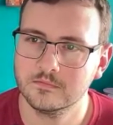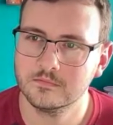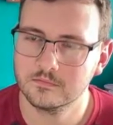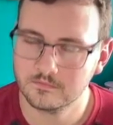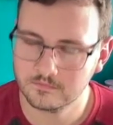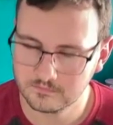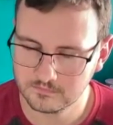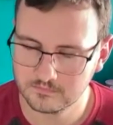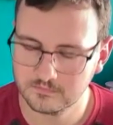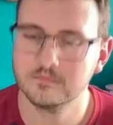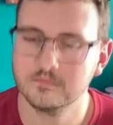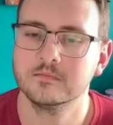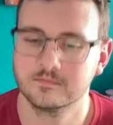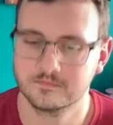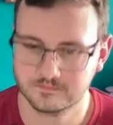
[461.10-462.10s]

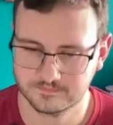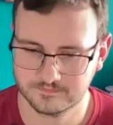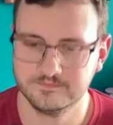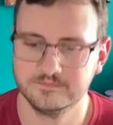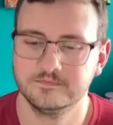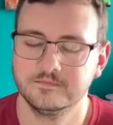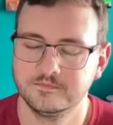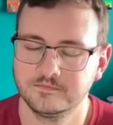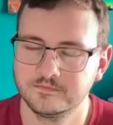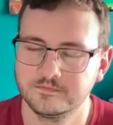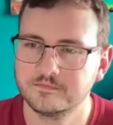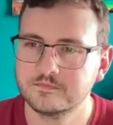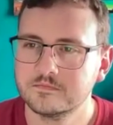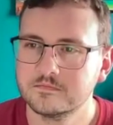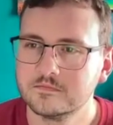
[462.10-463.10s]

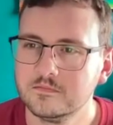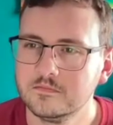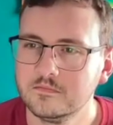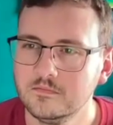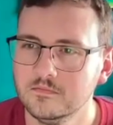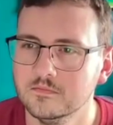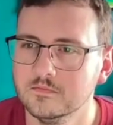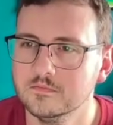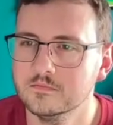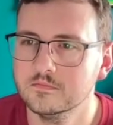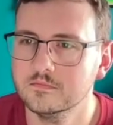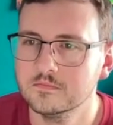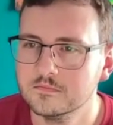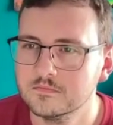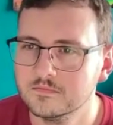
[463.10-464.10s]

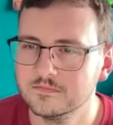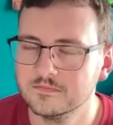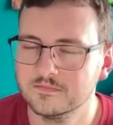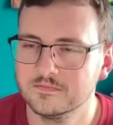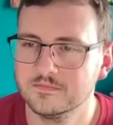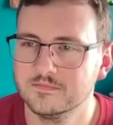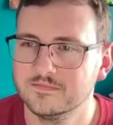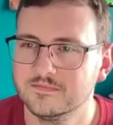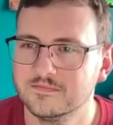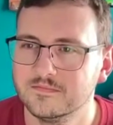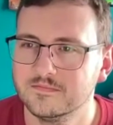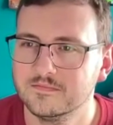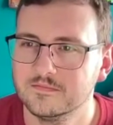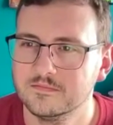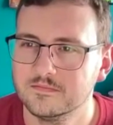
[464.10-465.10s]

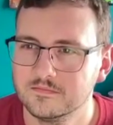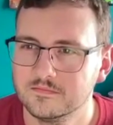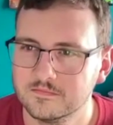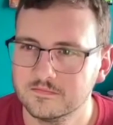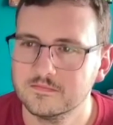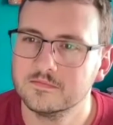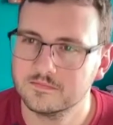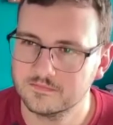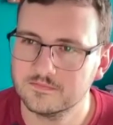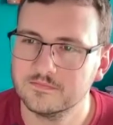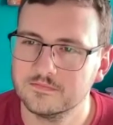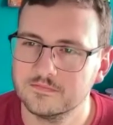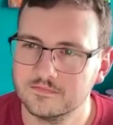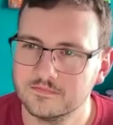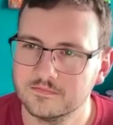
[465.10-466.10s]

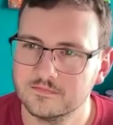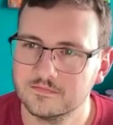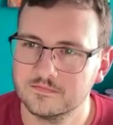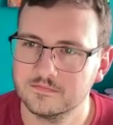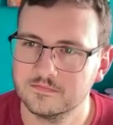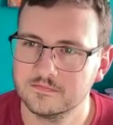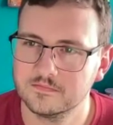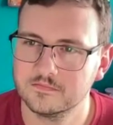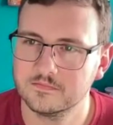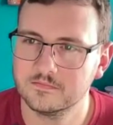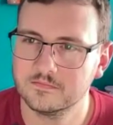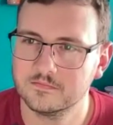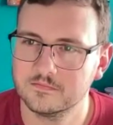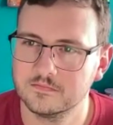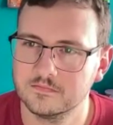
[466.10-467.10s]

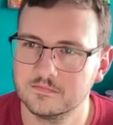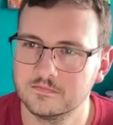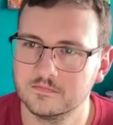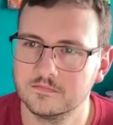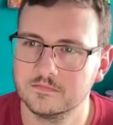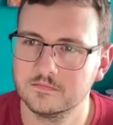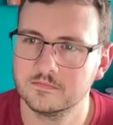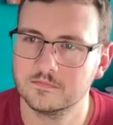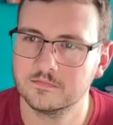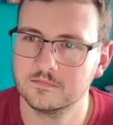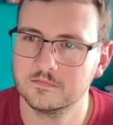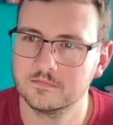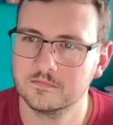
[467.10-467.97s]
This person isn't speaking.